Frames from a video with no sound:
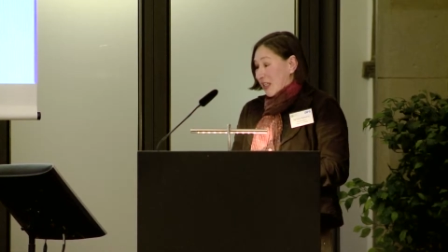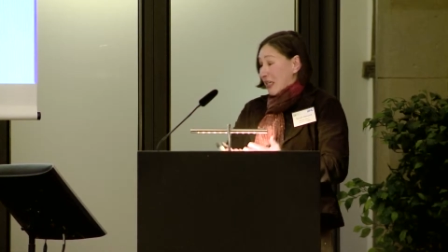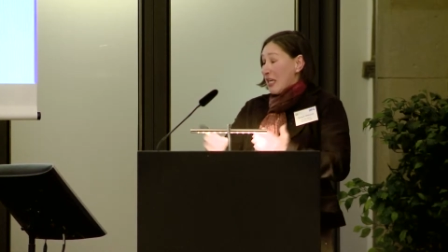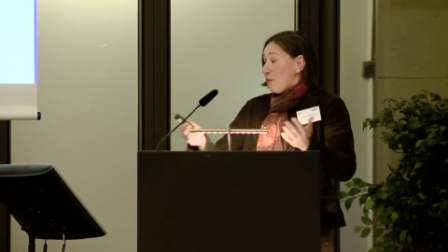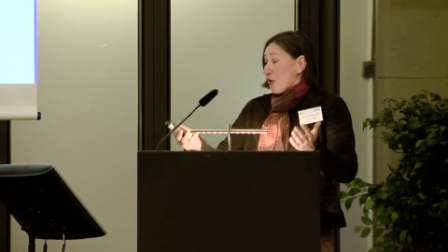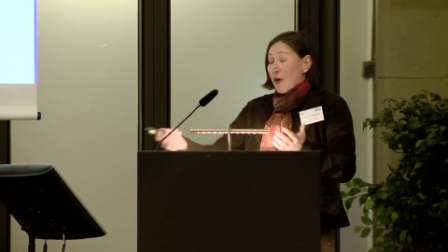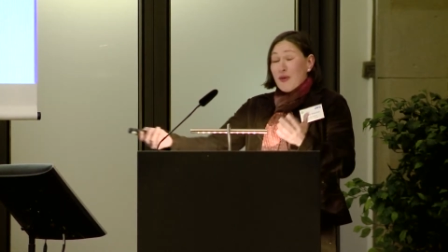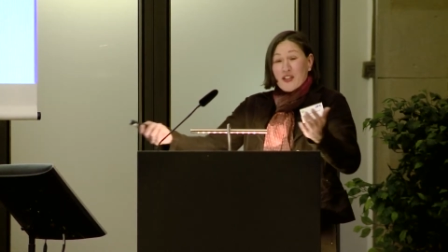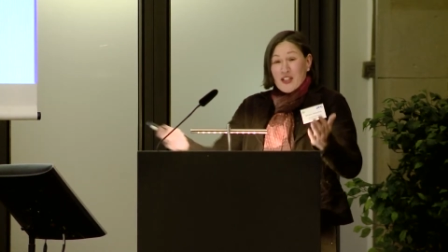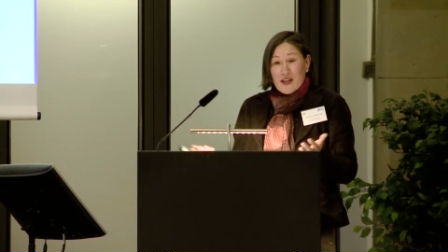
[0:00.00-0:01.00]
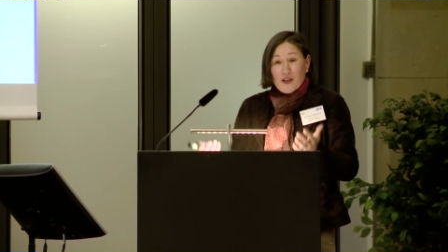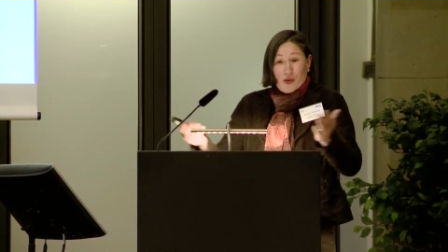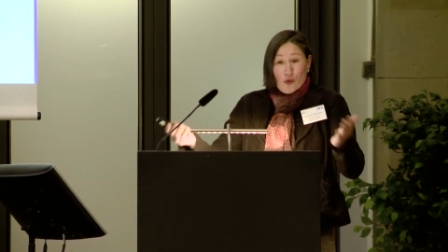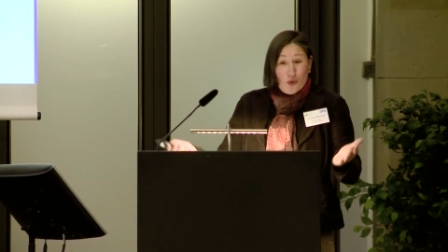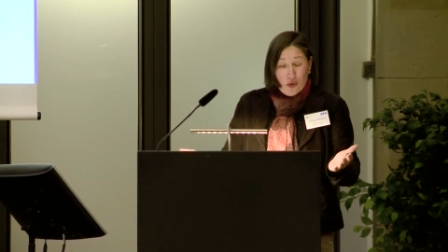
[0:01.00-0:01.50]
even though it says
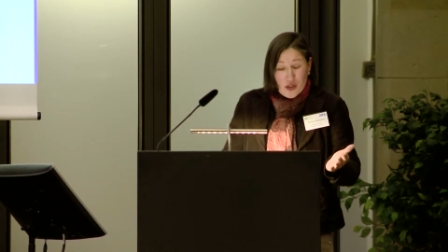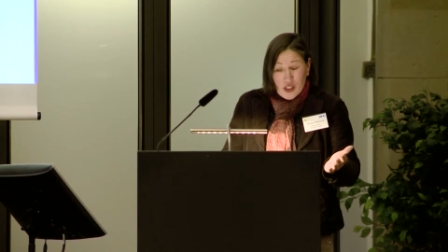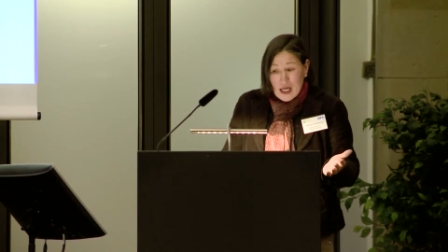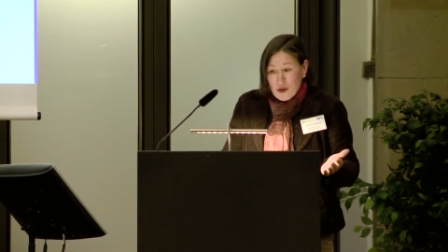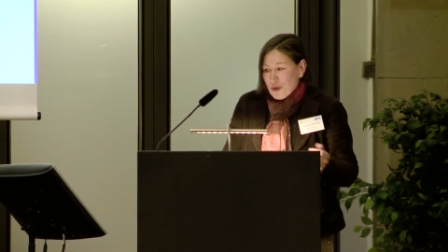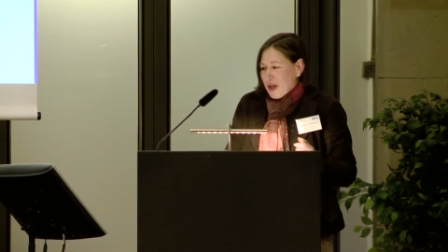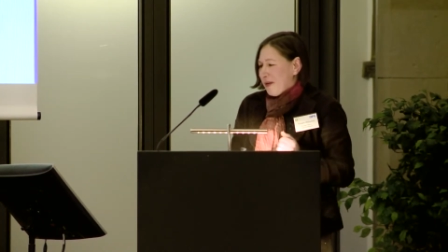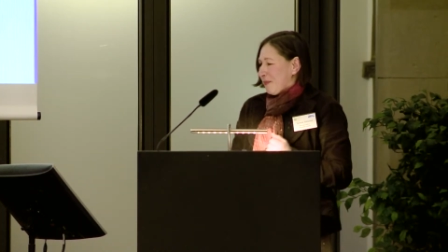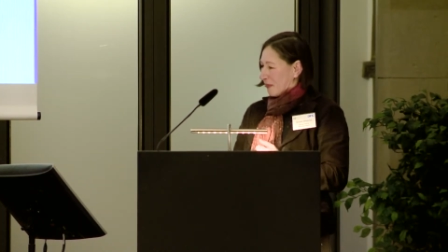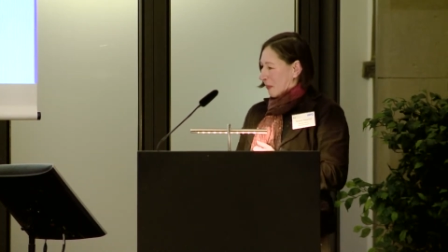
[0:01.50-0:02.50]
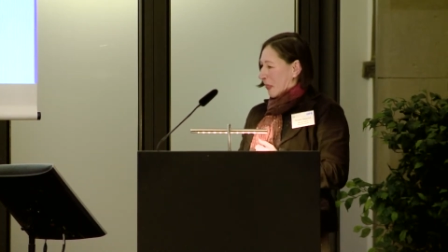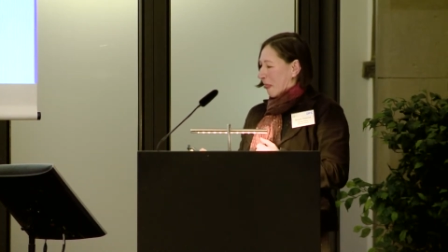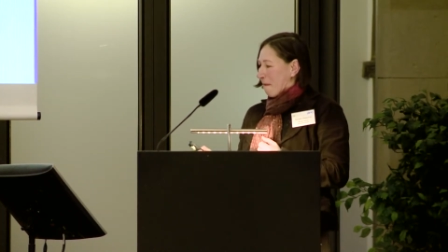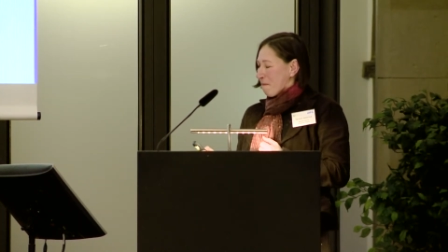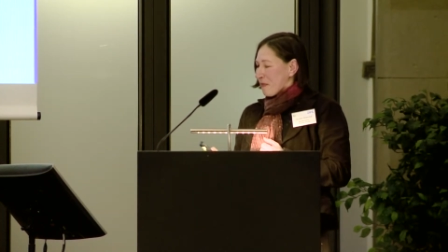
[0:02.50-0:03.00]
you should not cycle there.
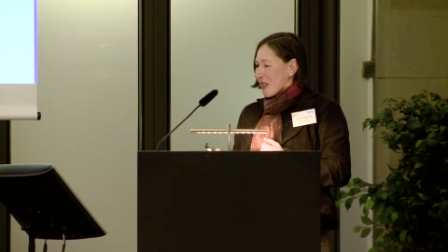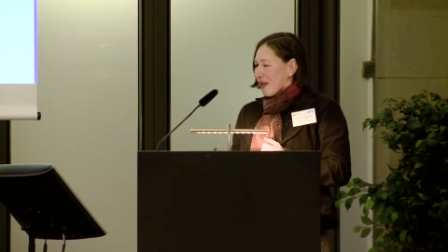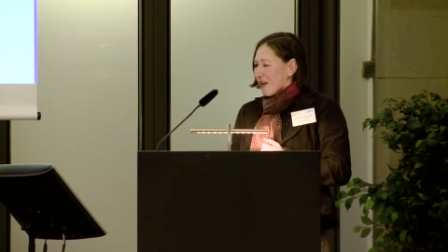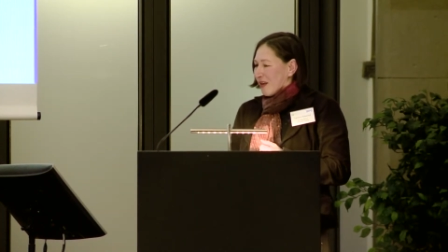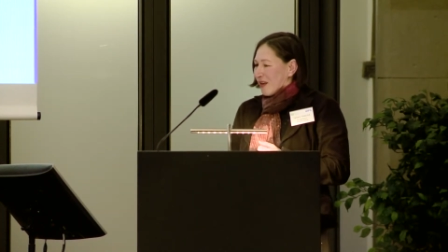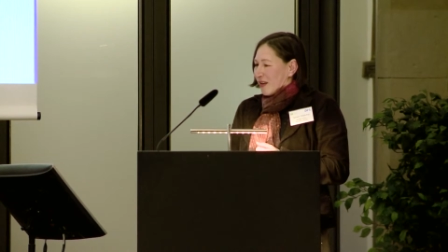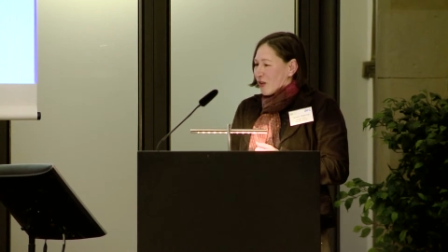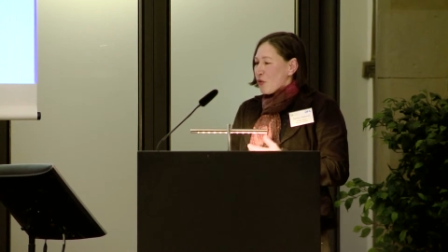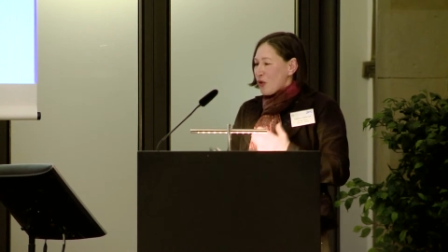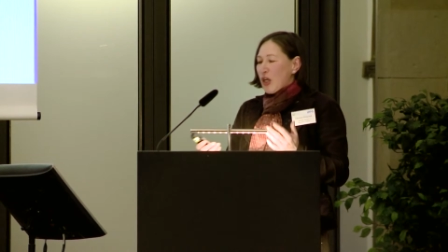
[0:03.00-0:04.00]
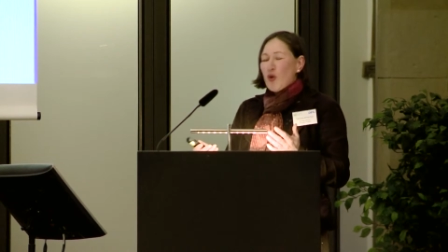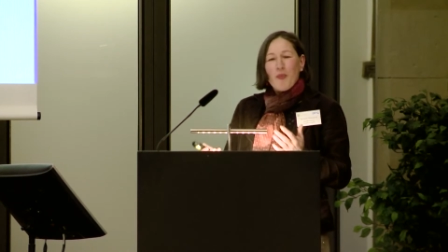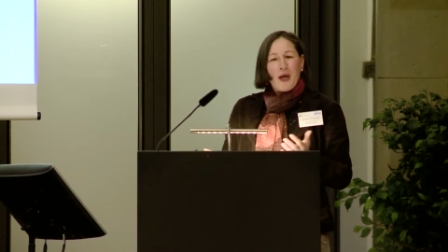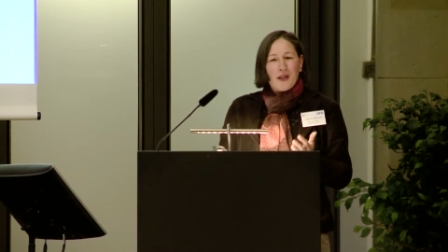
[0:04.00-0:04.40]
So you can compare